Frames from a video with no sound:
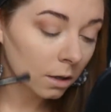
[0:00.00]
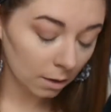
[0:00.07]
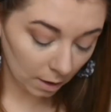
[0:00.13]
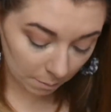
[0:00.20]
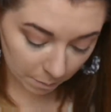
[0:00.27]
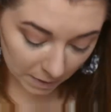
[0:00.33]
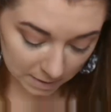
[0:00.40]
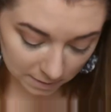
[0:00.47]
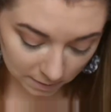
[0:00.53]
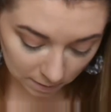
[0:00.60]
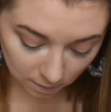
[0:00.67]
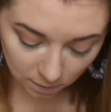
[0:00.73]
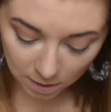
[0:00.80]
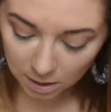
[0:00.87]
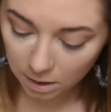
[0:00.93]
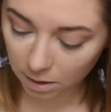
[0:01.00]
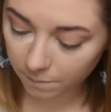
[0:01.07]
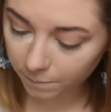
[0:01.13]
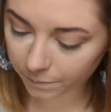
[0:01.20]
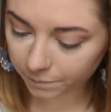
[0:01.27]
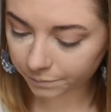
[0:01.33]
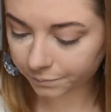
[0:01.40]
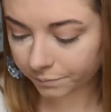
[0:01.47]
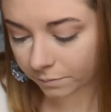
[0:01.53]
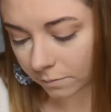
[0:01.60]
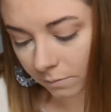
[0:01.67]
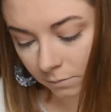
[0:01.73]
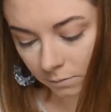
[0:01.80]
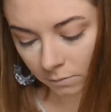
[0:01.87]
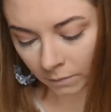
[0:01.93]
Like basically
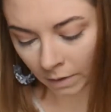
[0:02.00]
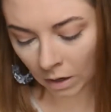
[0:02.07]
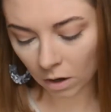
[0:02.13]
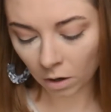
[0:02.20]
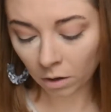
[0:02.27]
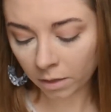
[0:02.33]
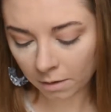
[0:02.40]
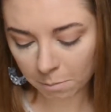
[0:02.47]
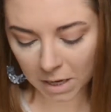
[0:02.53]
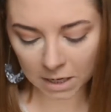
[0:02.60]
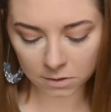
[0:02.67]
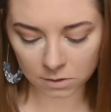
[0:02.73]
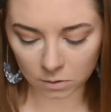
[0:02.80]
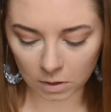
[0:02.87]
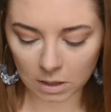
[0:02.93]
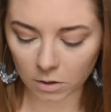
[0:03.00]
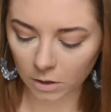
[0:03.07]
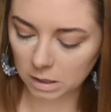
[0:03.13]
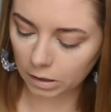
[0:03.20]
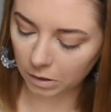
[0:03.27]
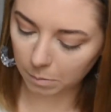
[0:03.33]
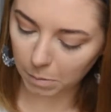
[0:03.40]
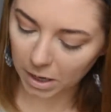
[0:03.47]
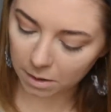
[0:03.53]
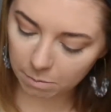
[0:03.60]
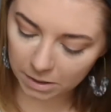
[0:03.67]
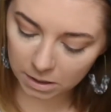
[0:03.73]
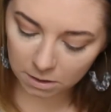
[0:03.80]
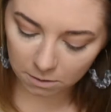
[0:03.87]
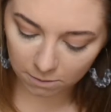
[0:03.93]
all the mattes you need are here in my
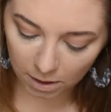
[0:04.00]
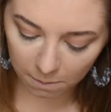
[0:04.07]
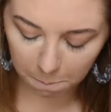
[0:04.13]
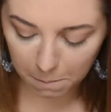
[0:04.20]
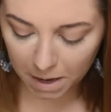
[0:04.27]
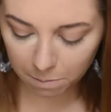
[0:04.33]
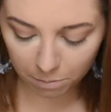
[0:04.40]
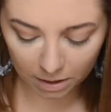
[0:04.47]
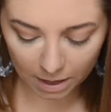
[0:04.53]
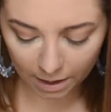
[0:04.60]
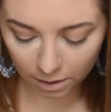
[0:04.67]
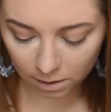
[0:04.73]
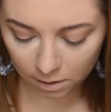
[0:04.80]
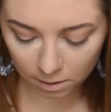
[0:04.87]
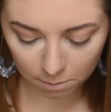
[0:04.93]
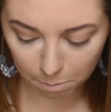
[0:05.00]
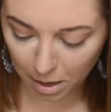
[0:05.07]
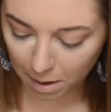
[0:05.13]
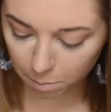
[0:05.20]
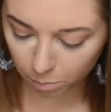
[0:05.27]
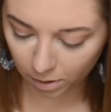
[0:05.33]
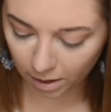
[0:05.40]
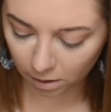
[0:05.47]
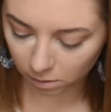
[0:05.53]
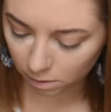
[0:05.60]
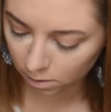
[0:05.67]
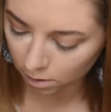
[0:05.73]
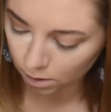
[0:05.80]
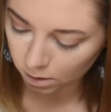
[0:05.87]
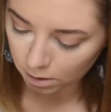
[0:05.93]
opinion. You've got matte black, matte brown,
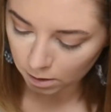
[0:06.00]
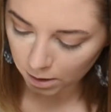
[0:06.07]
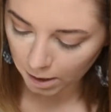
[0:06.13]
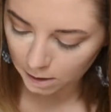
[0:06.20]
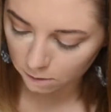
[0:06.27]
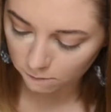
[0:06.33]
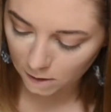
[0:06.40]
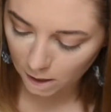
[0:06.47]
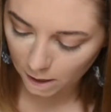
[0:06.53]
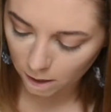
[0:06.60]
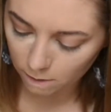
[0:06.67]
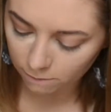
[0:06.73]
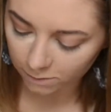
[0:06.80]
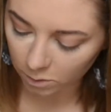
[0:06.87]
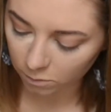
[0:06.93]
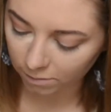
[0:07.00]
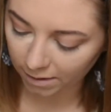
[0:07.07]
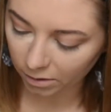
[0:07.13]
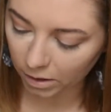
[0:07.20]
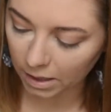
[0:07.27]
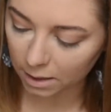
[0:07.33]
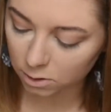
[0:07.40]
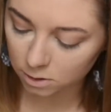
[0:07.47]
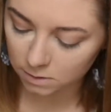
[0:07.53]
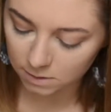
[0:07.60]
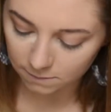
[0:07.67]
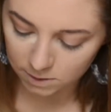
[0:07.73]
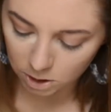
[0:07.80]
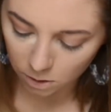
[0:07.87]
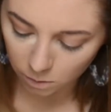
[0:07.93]
and you've got a few variations
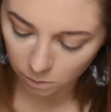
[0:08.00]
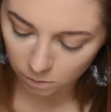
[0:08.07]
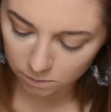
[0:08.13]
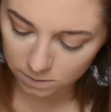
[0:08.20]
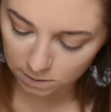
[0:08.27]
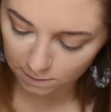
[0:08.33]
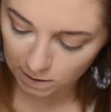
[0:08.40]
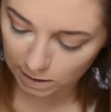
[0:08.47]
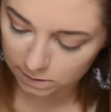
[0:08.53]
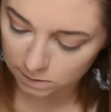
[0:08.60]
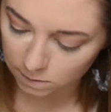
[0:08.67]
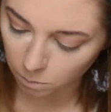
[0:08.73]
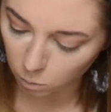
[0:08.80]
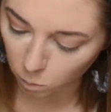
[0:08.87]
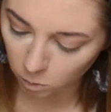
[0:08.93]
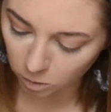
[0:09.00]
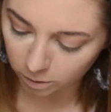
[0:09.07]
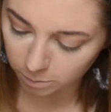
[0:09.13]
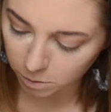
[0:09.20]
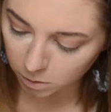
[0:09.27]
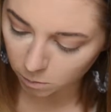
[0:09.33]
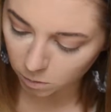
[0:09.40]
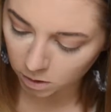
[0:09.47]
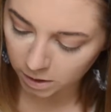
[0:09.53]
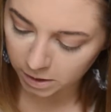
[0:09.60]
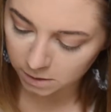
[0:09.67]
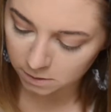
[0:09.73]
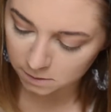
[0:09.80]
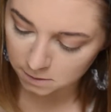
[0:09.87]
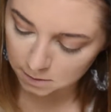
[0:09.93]
of tones. You've got some warmer
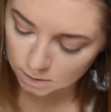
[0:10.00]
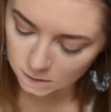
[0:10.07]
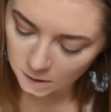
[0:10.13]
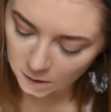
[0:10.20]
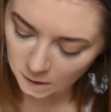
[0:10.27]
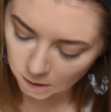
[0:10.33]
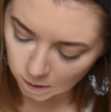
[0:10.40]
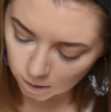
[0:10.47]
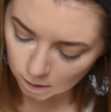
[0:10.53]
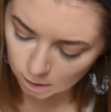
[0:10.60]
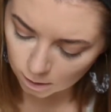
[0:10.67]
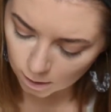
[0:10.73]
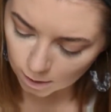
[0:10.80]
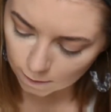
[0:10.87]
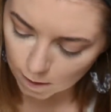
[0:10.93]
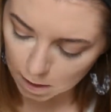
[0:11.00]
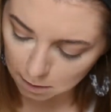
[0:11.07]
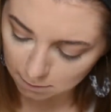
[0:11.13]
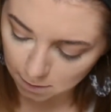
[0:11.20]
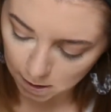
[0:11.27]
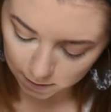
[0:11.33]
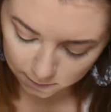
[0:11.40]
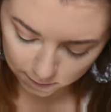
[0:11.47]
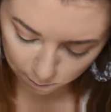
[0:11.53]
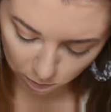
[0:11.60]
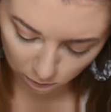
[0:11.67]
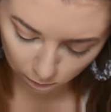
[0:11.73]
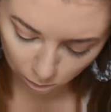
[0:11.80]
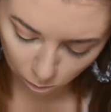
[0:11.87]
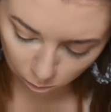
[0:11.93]
ones, and then you've got some of
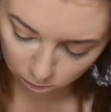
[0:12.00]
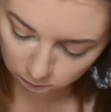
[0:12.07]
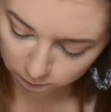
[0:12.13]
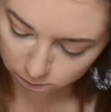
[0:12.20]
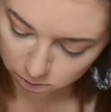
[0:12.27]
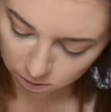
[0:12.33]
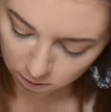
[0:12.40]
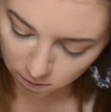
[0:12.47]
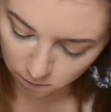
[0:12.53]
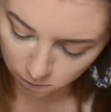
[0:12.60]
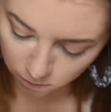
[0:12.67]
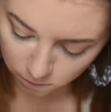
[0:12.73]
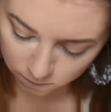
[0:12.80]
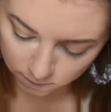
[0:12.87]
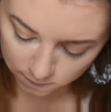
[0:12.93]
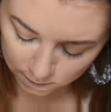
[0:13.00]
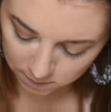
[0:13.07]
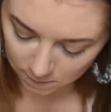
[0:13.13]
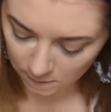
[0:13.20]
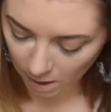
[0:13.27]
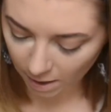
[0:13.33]
your cooler tones.